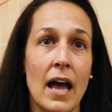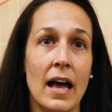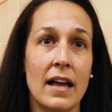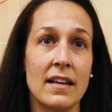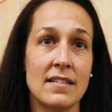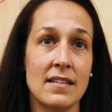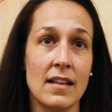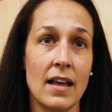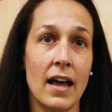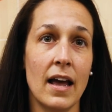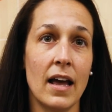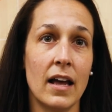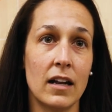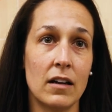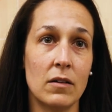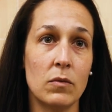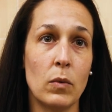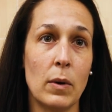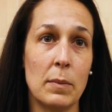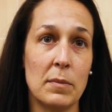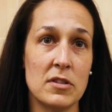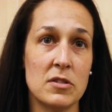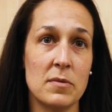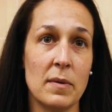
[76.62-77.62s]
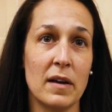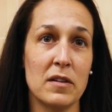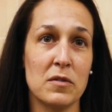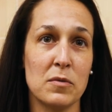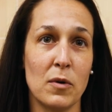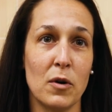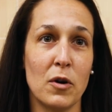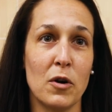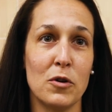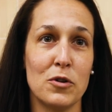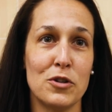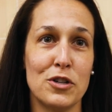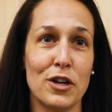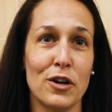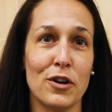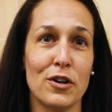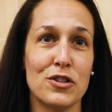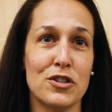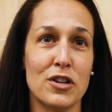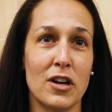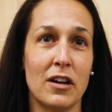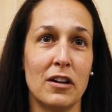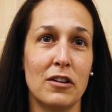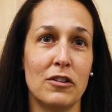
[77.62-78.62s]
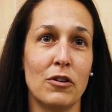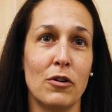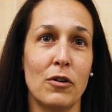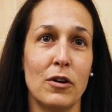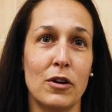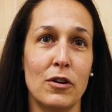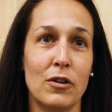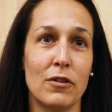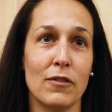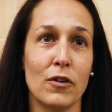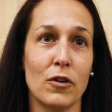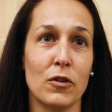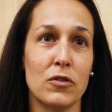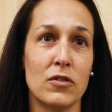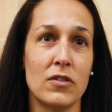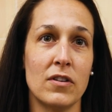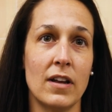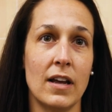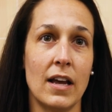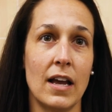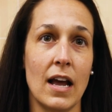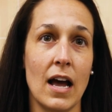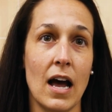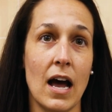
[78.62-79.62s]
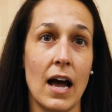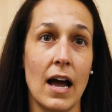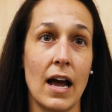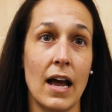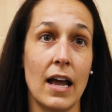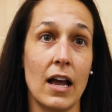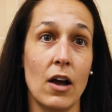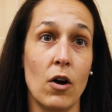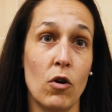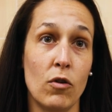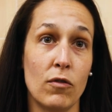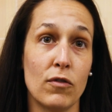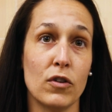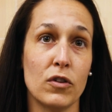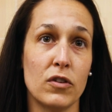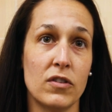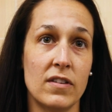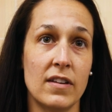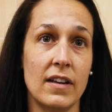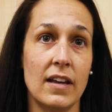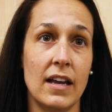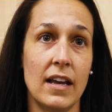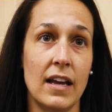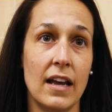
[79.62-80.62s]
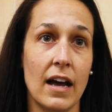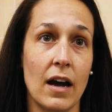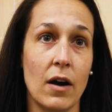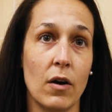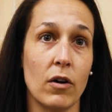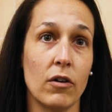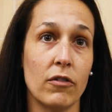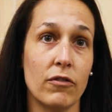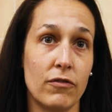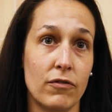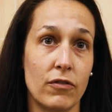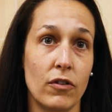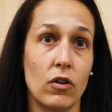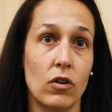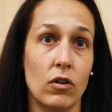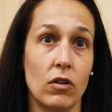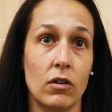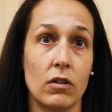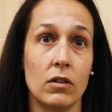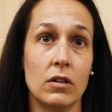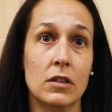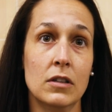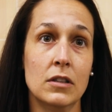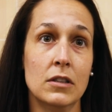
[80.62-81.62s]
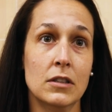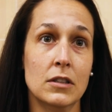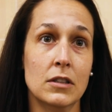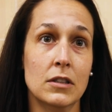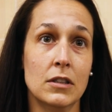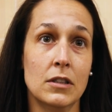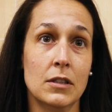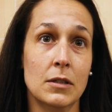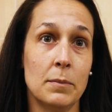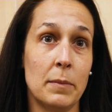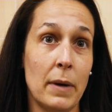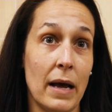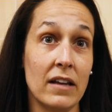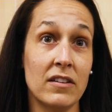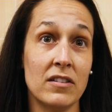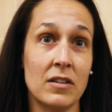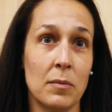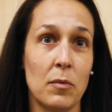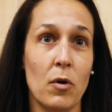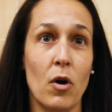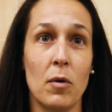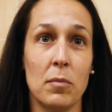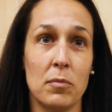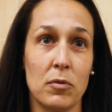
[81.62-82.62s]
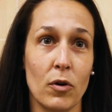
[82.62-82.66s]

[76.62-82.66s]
As the head women's basketball coach here at Shenandoah University, I oversee our full basketball